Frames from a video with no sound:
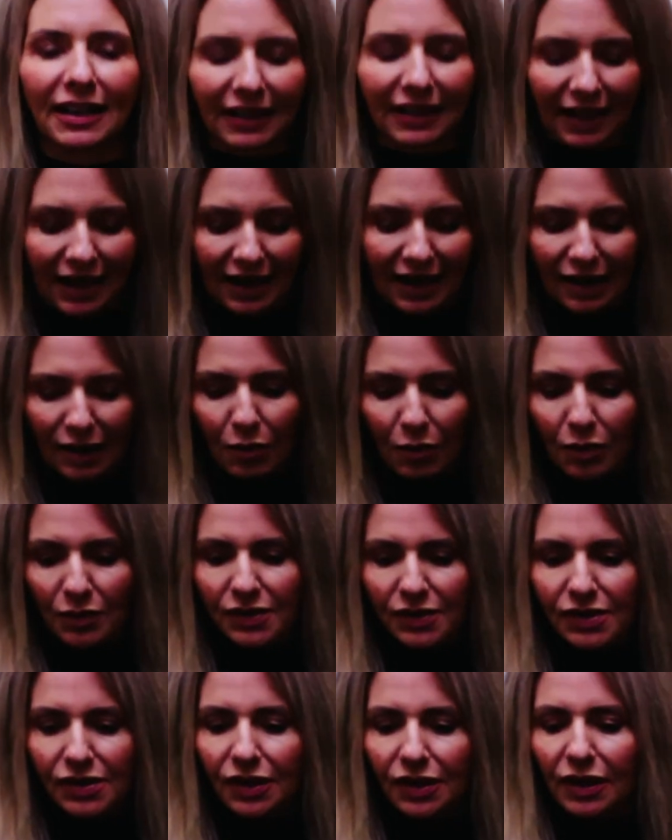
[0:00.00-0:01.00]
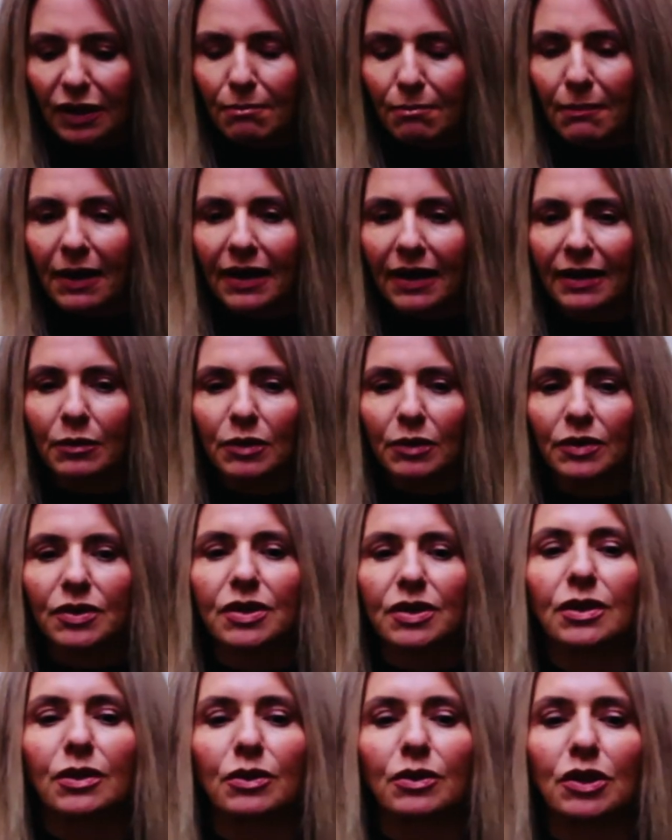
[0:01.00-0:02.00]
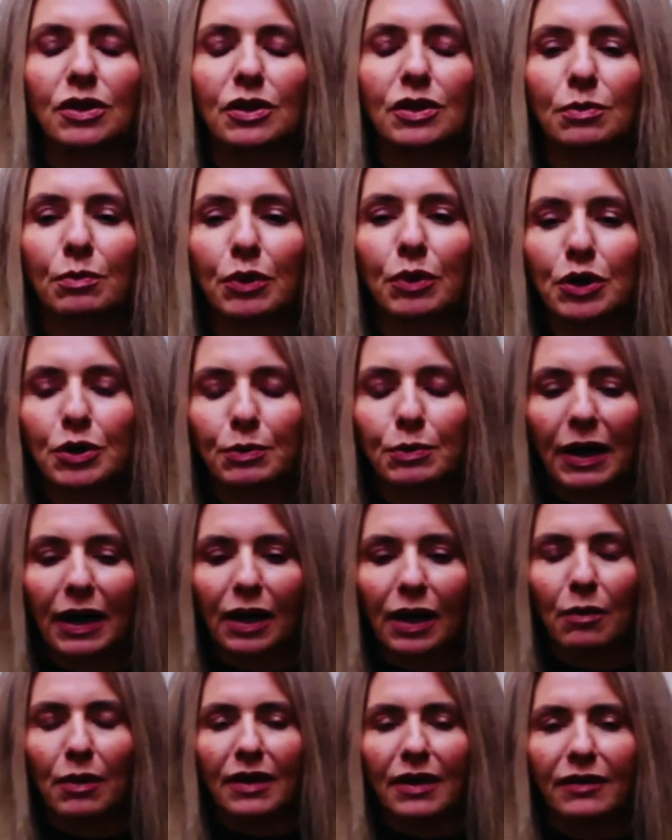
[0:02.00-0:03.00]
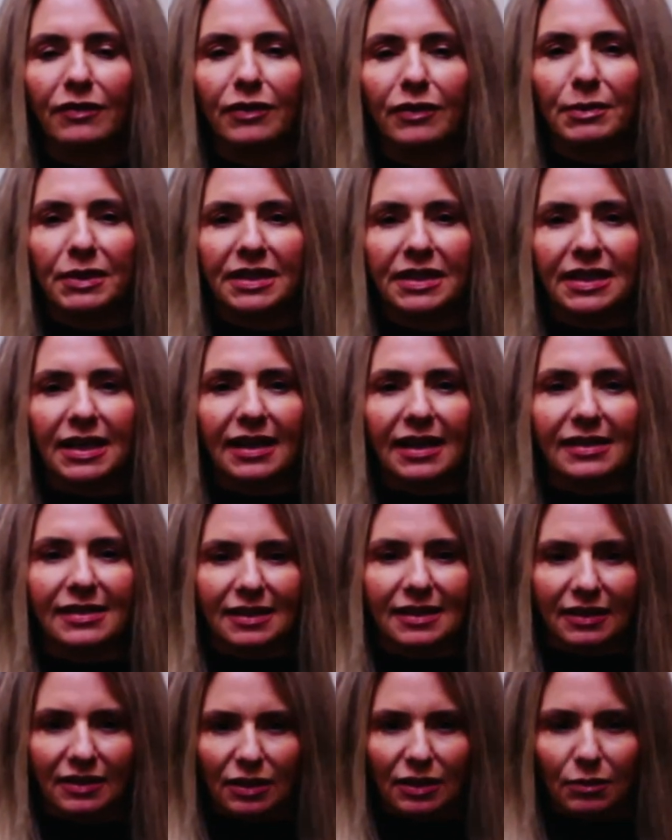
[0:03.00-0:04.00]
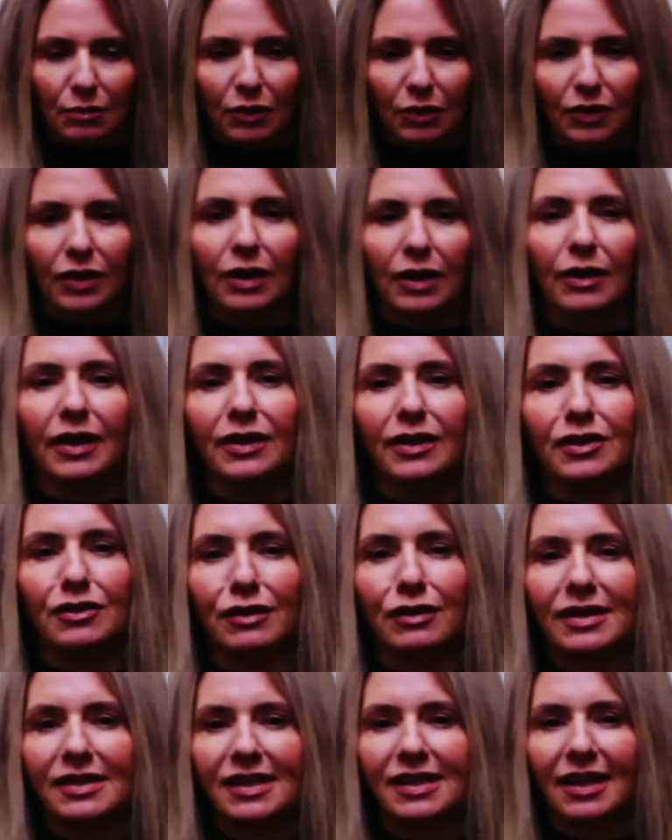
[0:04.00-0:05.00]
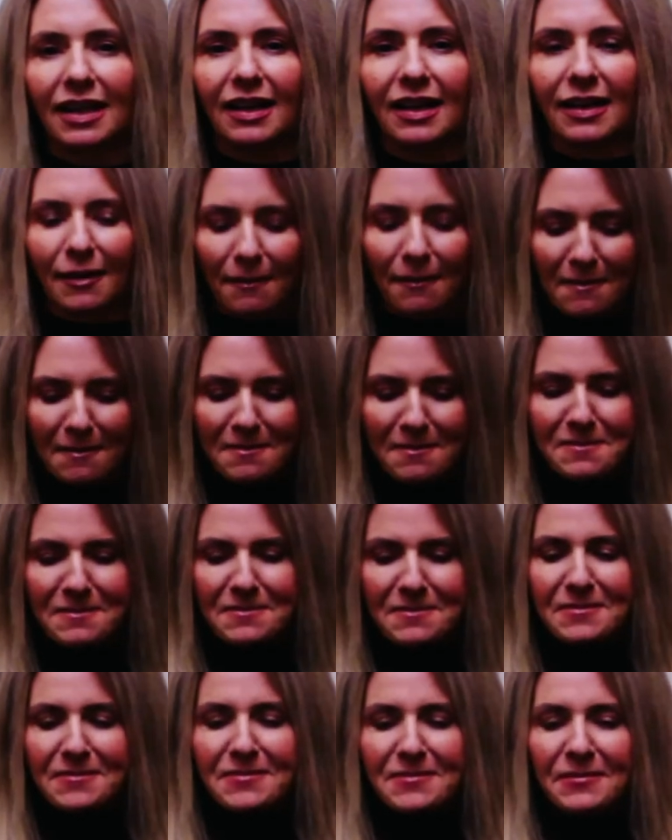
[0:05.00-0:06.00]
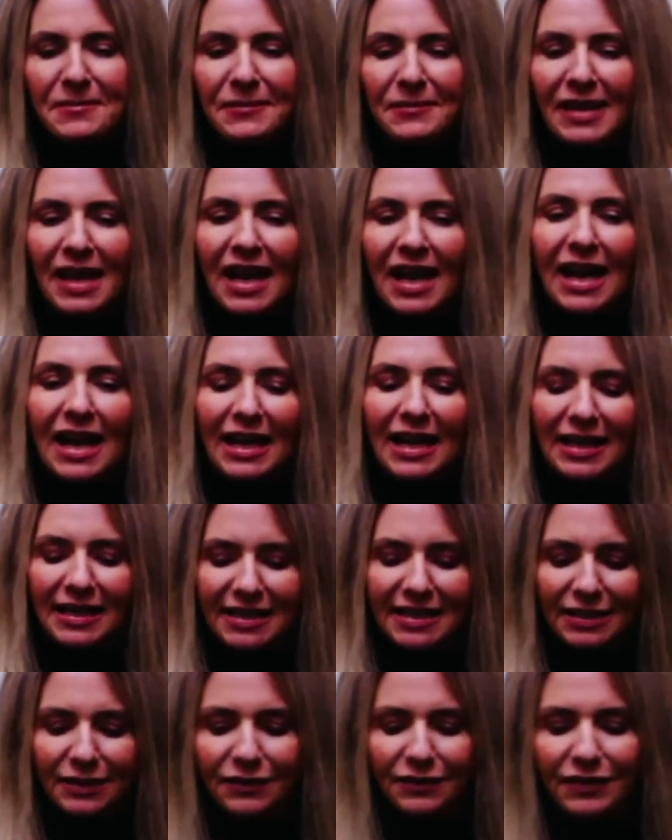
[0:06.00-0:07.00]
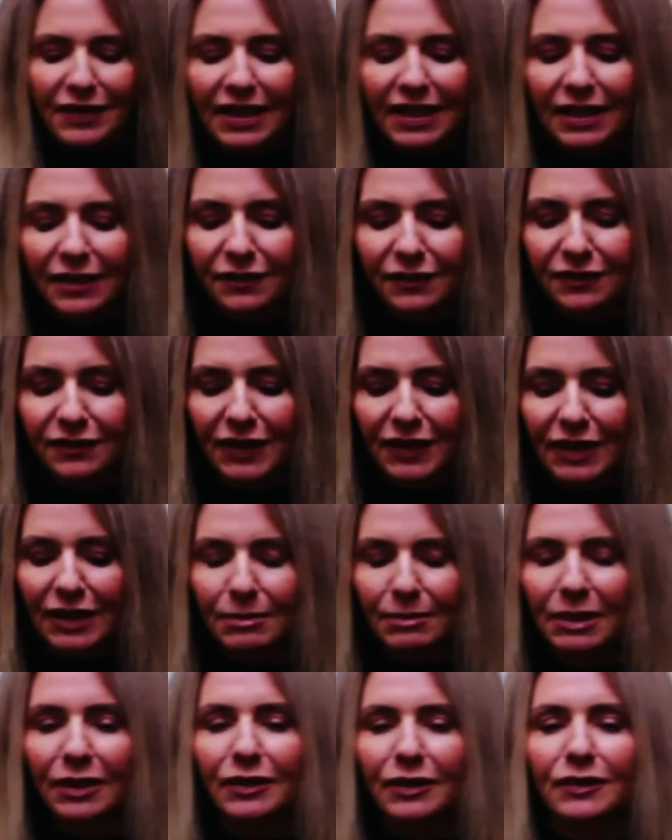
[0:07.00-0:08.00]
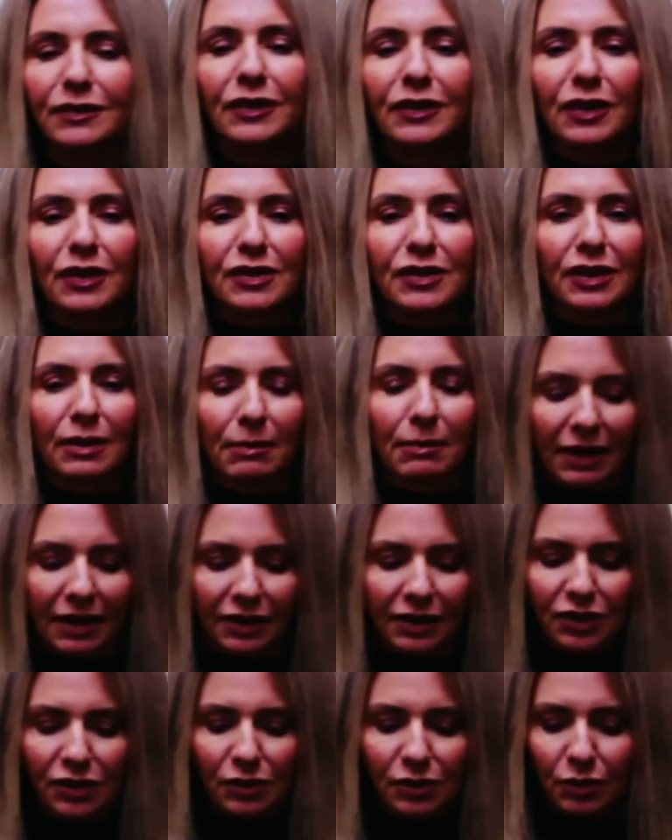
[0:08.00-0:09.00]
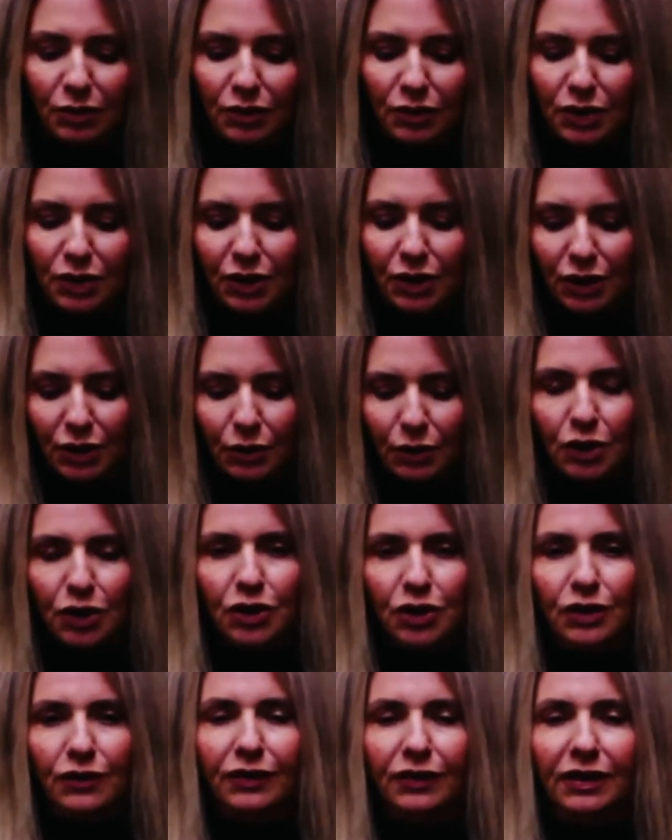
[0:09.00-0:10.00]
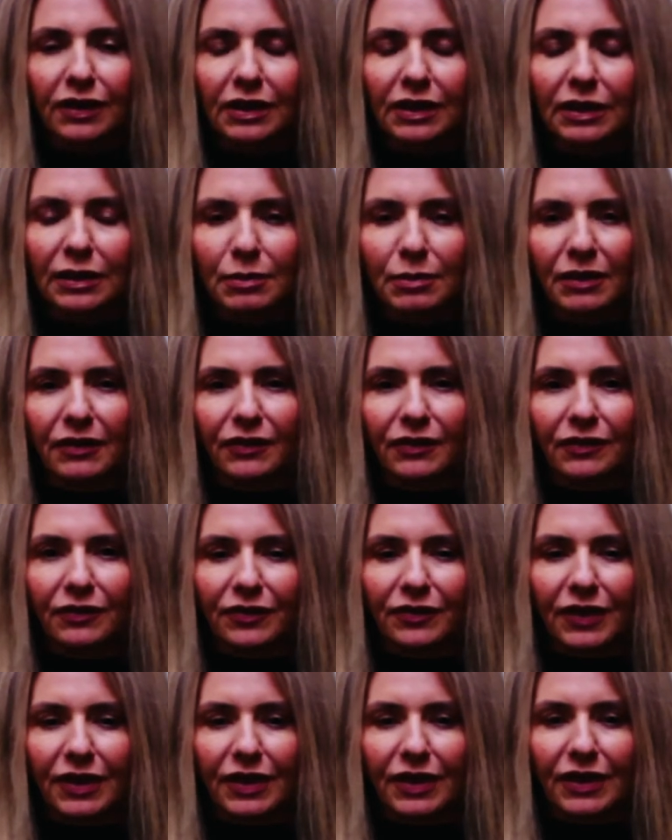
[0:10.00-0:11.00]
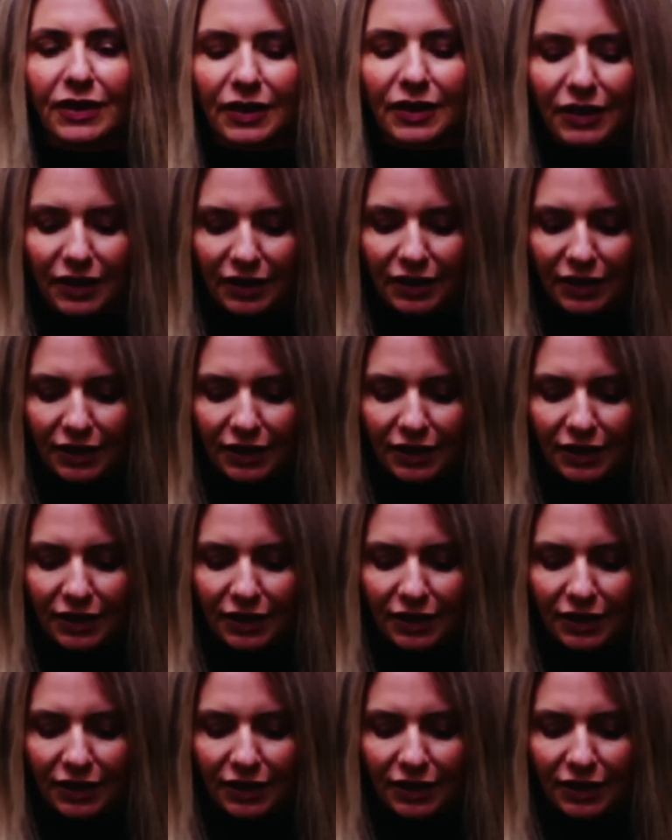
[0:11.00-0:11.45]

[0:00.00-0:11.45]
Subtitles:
now. So you might want to just push back away from your desk. I don't want no injuries here. And feet are firmly on the floor, so you might just want to shuffle a little bit further